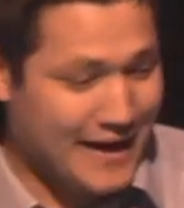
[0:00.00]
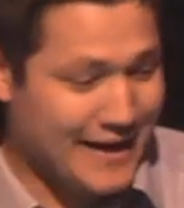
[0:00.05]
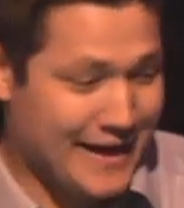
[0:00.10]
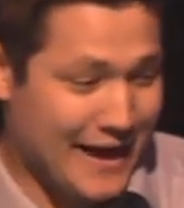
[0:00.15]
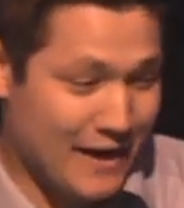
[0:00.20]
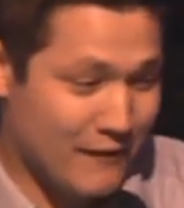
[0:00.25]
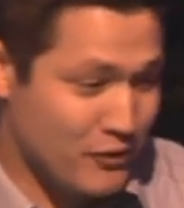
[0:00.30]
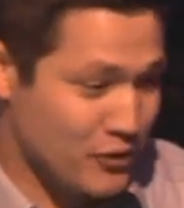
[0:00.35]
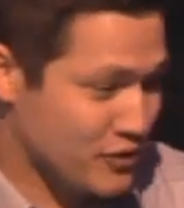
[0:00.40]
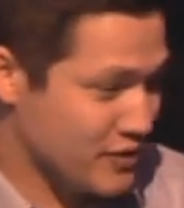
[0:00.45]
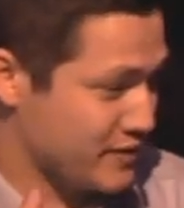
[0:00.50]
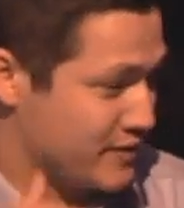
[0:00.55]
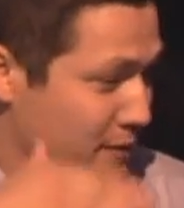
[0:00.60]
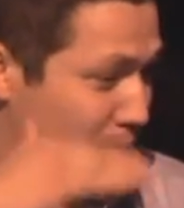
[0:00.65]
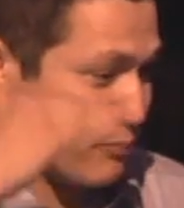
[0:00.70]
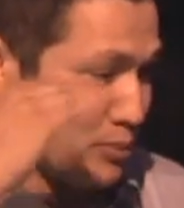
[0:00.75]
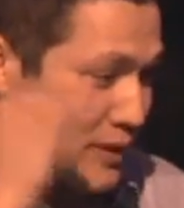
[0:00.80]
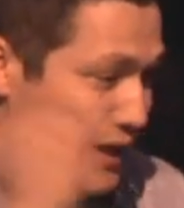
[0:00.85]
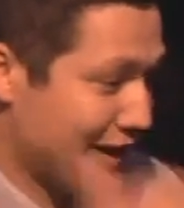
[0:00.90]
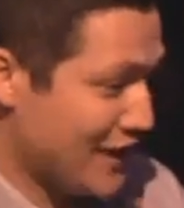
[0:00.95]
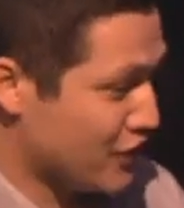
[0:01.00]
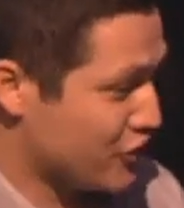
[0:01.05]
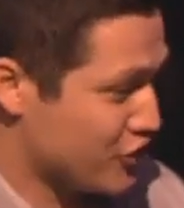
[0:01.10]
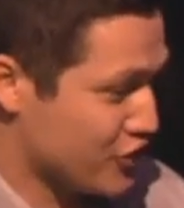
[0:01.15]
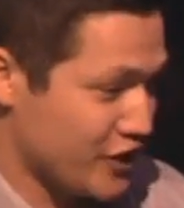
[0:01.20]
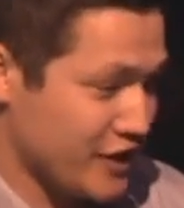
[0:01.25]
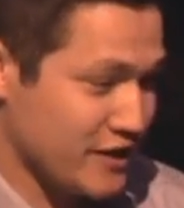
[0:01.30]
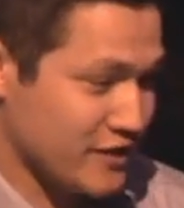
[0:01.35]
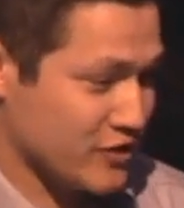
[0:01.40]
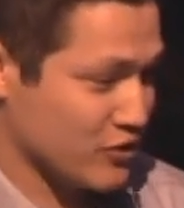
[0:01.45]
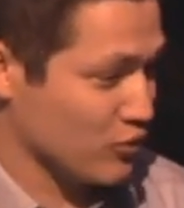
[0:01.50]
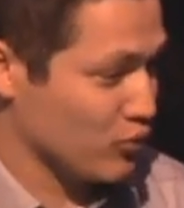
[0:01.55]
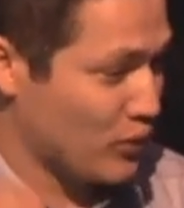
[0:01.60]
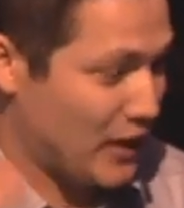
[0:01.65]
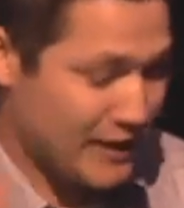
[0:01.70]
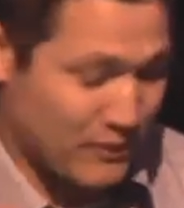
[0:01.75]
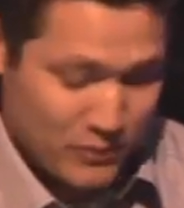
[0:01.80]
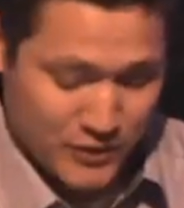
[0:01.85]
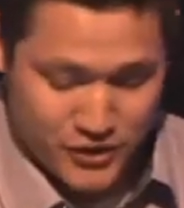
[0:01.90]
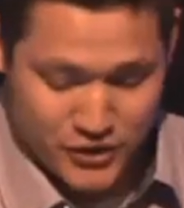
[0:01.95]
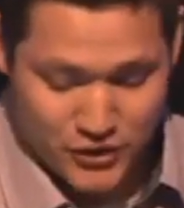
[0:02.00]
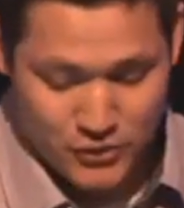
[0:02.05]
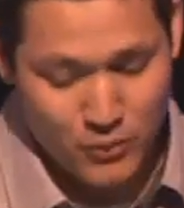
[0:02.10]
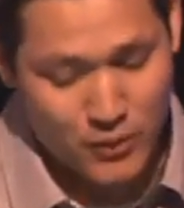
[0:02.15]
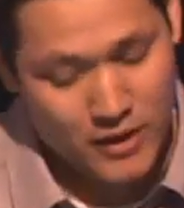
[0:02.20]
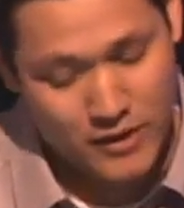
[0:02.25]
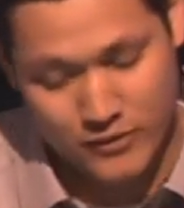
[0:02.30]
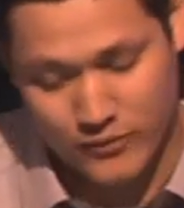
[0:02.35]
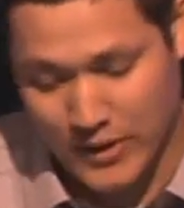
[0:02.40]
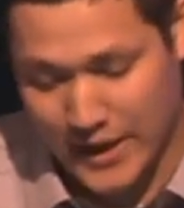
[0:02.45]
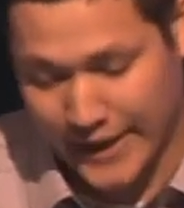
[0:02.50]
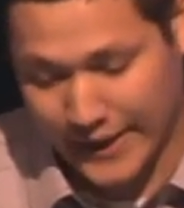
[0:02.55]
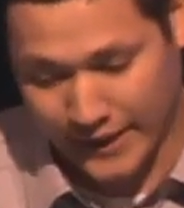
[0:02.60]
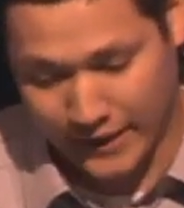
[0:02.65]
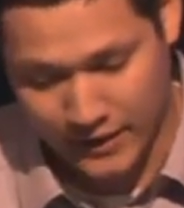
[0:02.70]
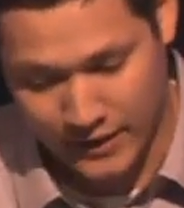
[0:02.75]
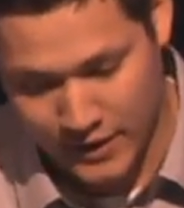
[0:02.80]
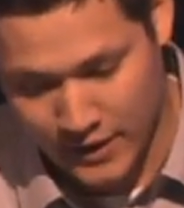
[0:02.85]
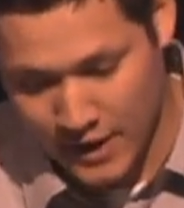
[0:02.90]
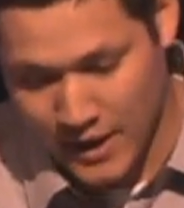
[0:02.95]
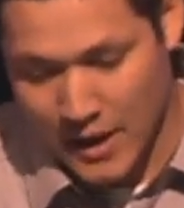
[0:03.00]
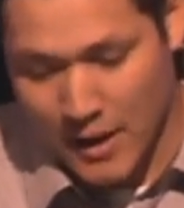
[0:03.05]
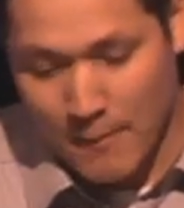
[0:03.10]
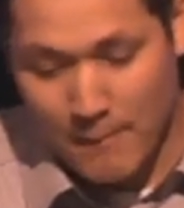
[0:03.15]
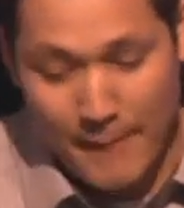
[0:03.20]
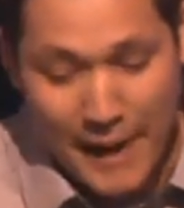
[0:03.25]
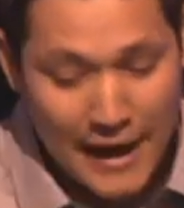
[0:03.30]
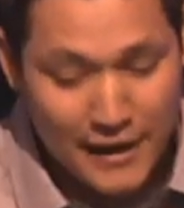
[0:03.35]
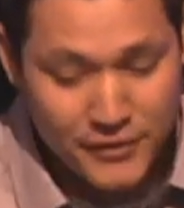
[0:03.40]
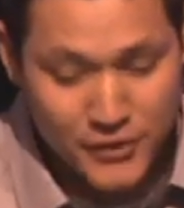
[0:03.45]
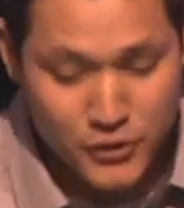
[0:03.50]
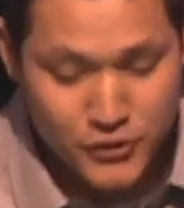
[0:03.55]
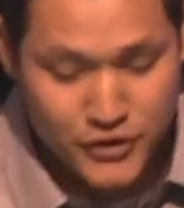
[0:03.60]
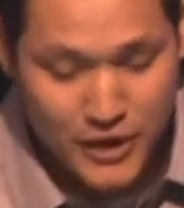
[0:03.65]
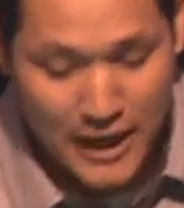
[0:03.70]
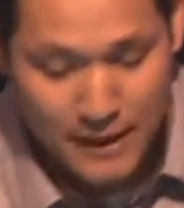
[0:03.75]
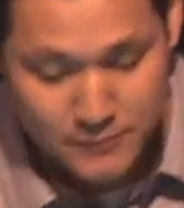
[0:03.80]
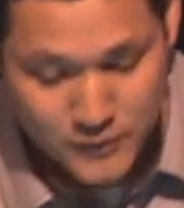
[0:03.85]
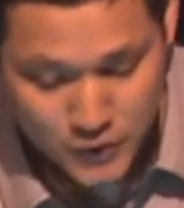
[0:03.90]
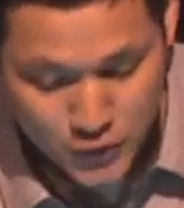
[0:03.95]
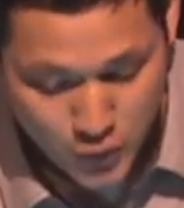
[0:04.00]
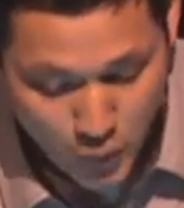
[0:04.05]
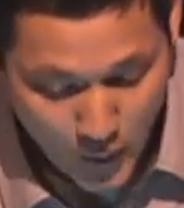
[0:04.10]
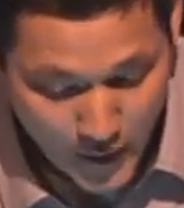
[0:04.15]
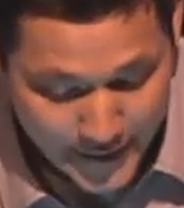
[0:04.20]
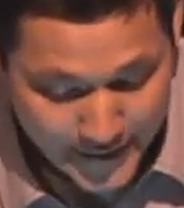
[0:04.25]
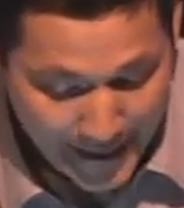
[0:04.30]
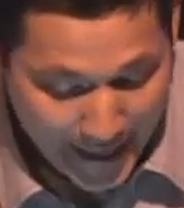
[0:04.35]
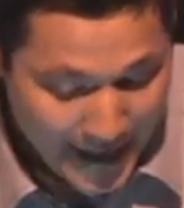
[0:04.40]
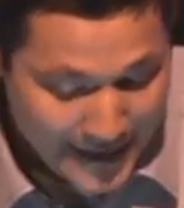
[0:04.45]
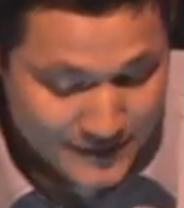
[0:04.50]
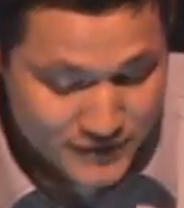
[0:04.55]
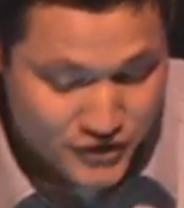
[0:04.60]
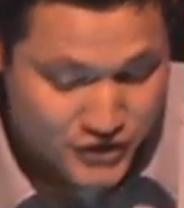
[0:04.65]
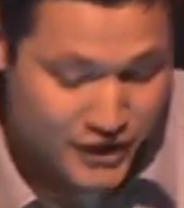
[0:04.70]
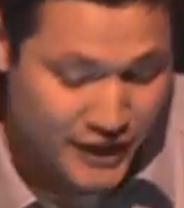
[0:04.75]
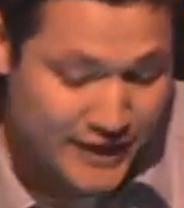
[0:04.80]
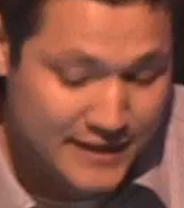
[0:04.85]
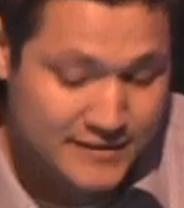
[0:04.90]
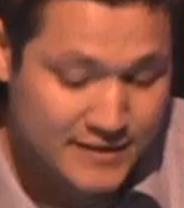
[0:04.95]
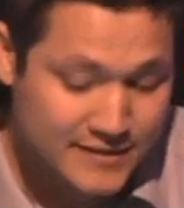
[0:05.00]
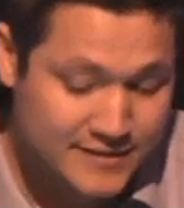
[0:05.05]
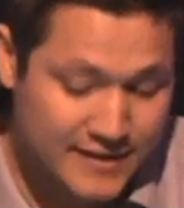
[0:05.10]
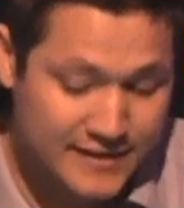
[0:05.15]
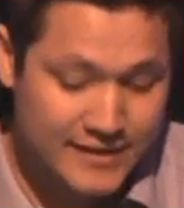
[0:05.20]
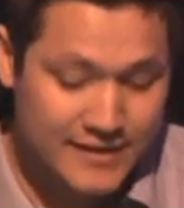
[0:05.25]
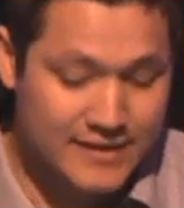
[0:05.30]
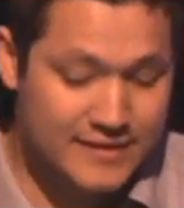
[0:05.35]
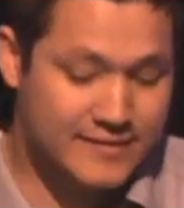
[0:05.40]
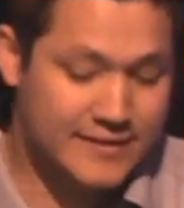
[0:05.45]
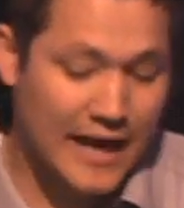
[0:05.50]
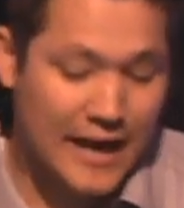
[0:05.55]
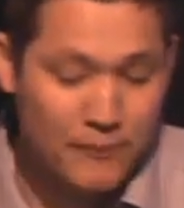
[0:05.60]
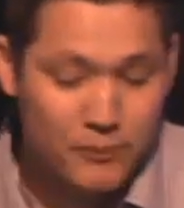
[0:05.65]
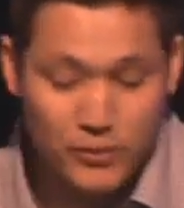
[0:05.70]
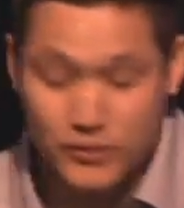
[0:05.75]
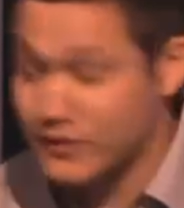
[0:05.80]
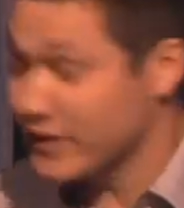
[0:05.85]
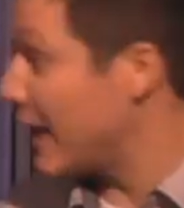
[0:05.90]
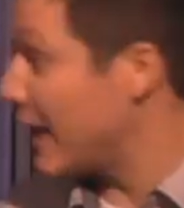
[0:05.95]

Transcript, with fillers: I gave you just a blank sheet to write what you want to write. Matthew chapter 20, as Jesus and the disciples